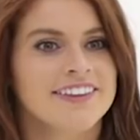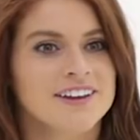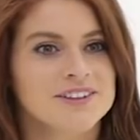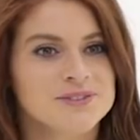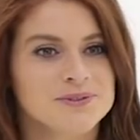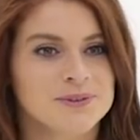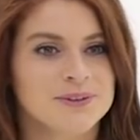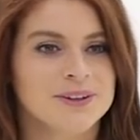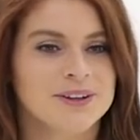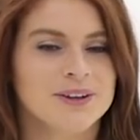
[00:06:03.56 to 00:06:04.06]

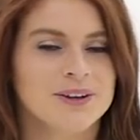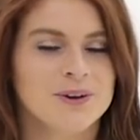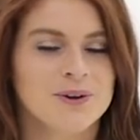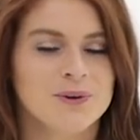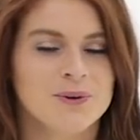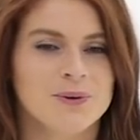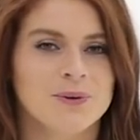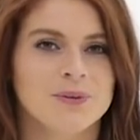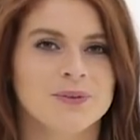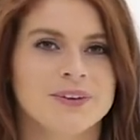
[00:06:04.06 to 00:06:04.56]
That's really
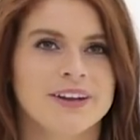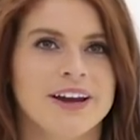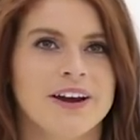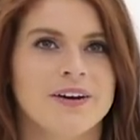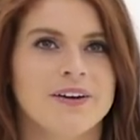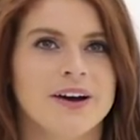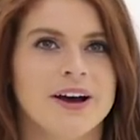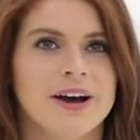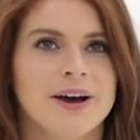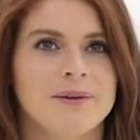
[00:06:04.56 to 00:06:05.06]
cool.
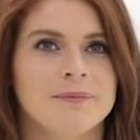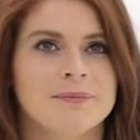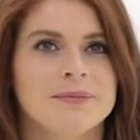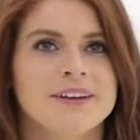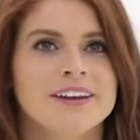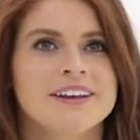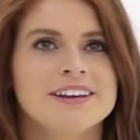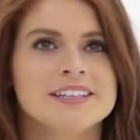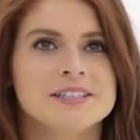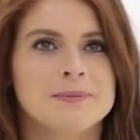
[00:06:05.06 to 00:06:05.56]
Now, um,
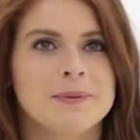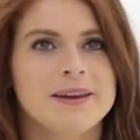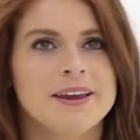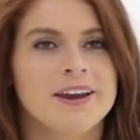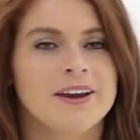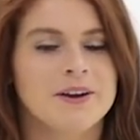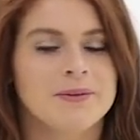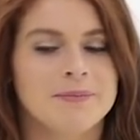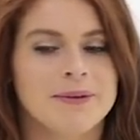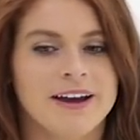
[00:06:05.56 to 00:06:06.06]

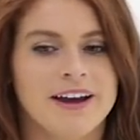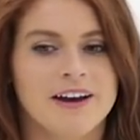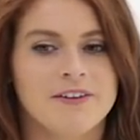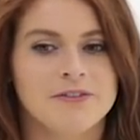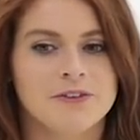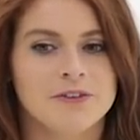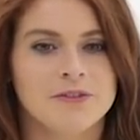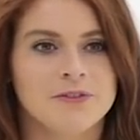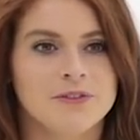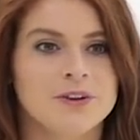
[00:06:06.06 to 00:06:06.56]
speaking on
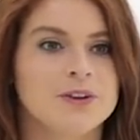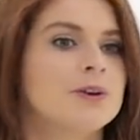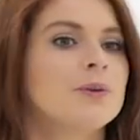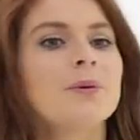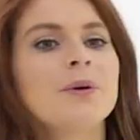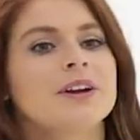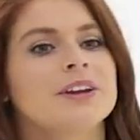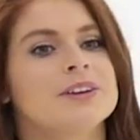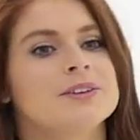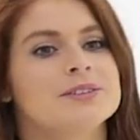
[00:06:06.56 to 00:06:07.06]
behalf of you know
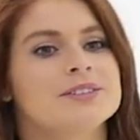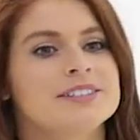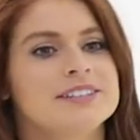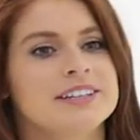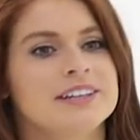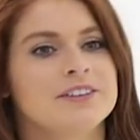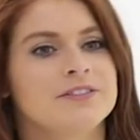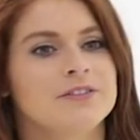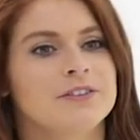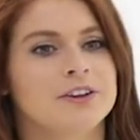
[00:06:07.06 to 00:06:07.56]
what you
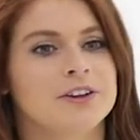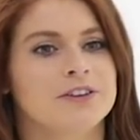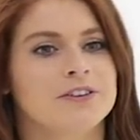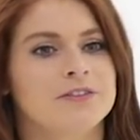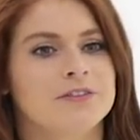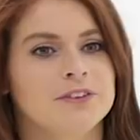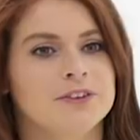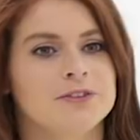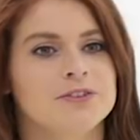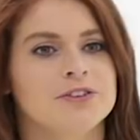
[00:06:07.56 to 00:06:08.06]
see for your
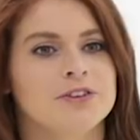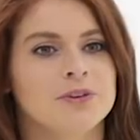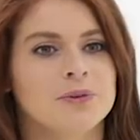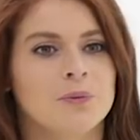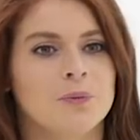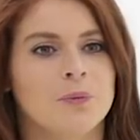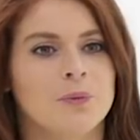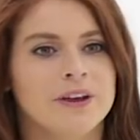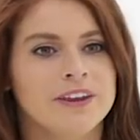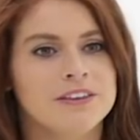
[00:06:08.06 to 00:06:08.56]
future
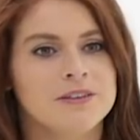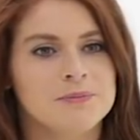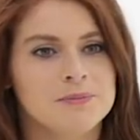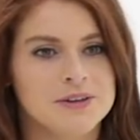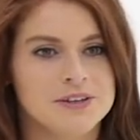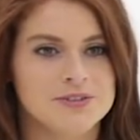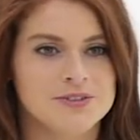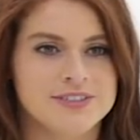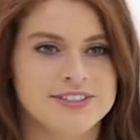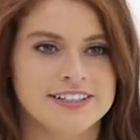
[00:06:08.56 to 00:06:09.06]
with
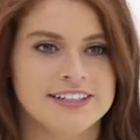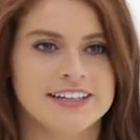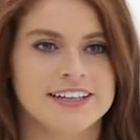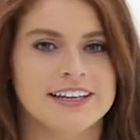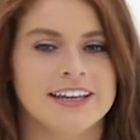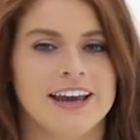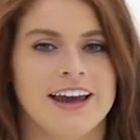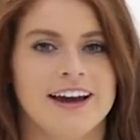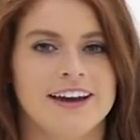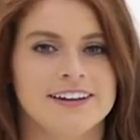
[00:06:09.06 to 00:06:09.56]

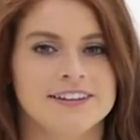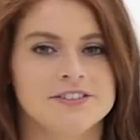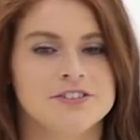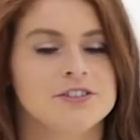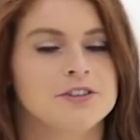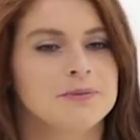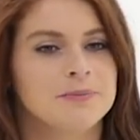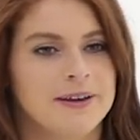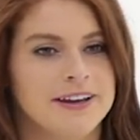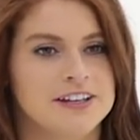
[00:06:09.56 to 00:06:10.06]
music as
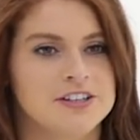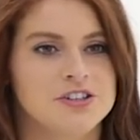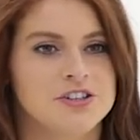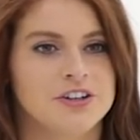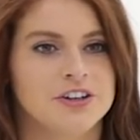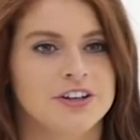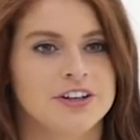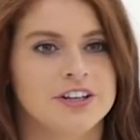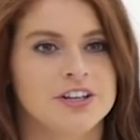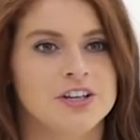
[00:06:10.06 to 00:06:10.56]
your
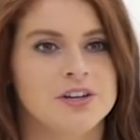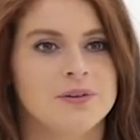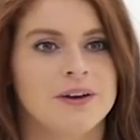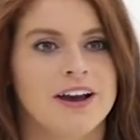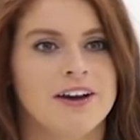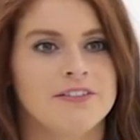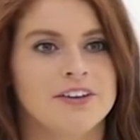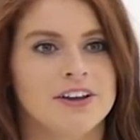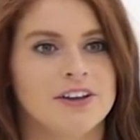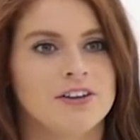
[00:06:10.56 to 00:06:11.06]
major and you
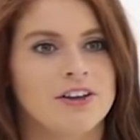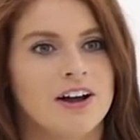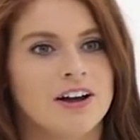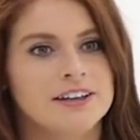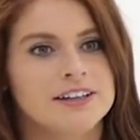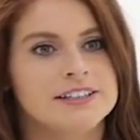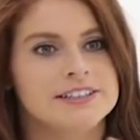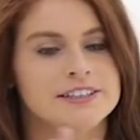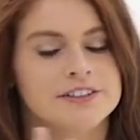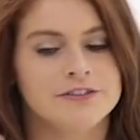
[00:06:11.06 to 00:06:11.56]
having a
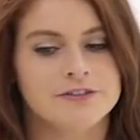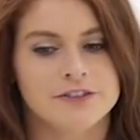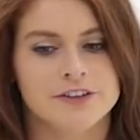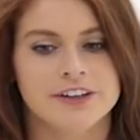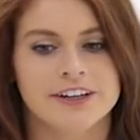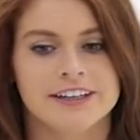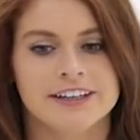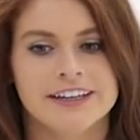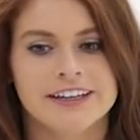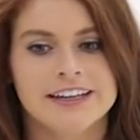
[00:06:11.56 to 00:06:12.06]
lot of
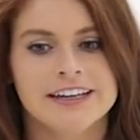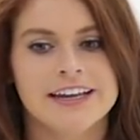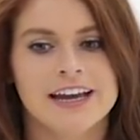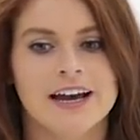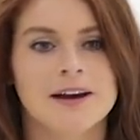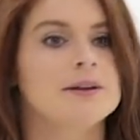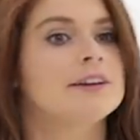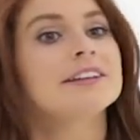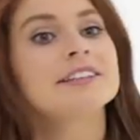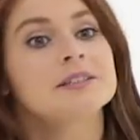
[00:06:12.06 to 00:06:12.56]
different
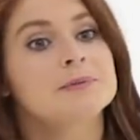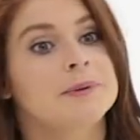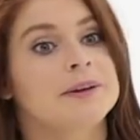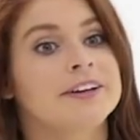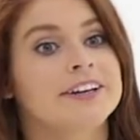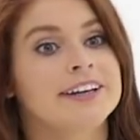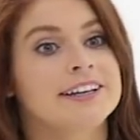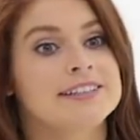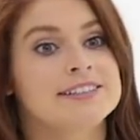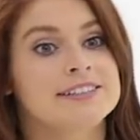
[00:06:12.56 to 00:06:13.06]

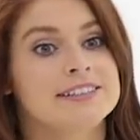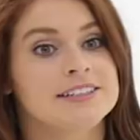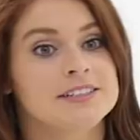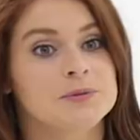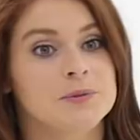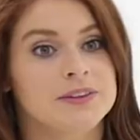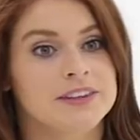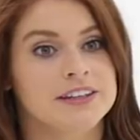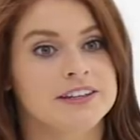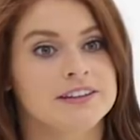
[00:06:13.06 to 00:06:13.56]
experiences
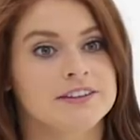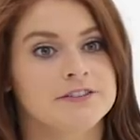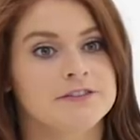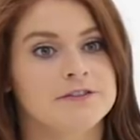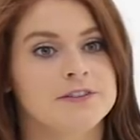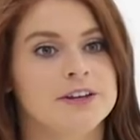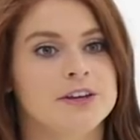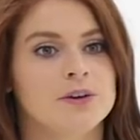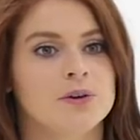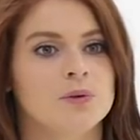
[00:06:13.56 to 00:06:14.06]
within the
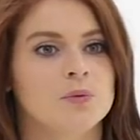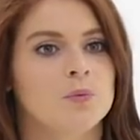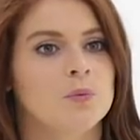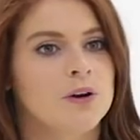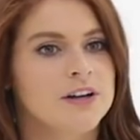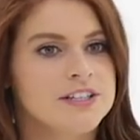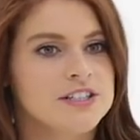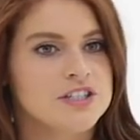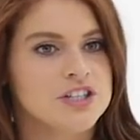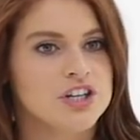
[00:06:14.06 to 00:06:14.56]
field,
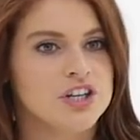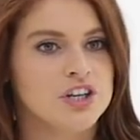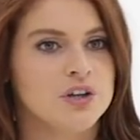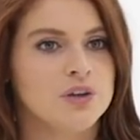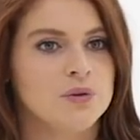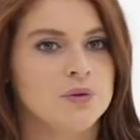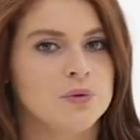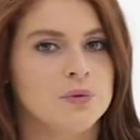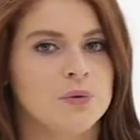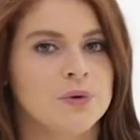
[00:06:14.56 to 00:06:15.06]
what do
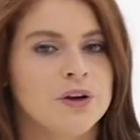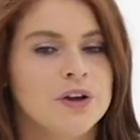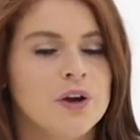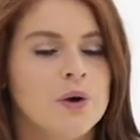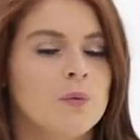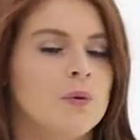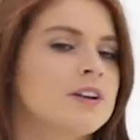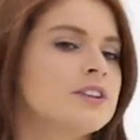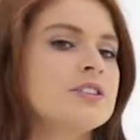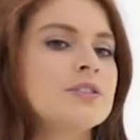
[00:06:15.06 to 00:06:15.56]
you
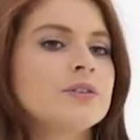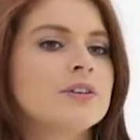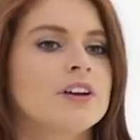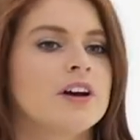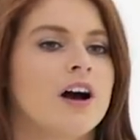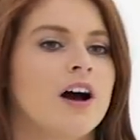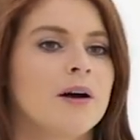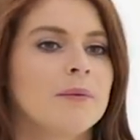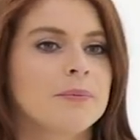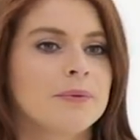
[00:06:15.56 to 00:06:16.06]
want to
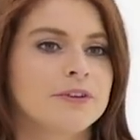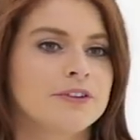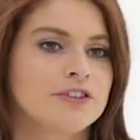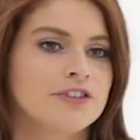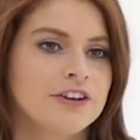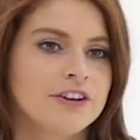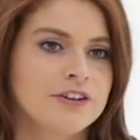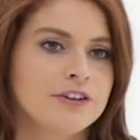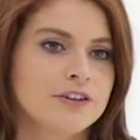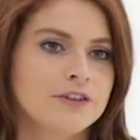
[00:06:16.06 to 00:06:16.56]
accomplish
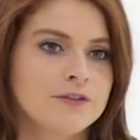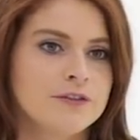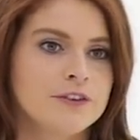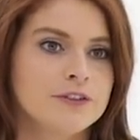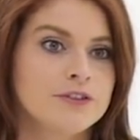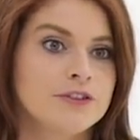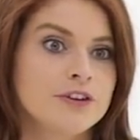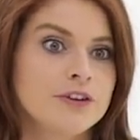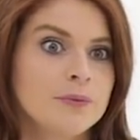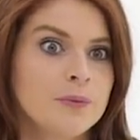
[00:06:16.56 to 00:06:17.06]
in your
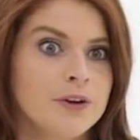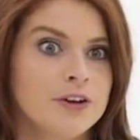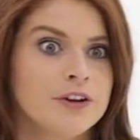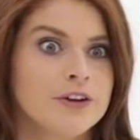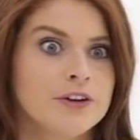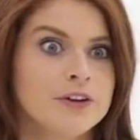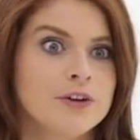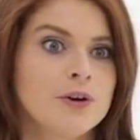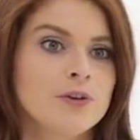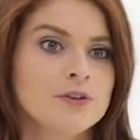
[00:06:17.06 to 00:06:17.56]
future and what are
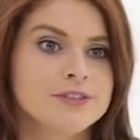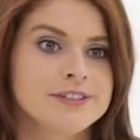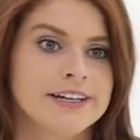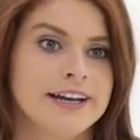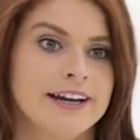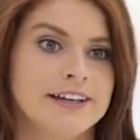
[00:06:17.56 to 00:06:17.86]
your goals and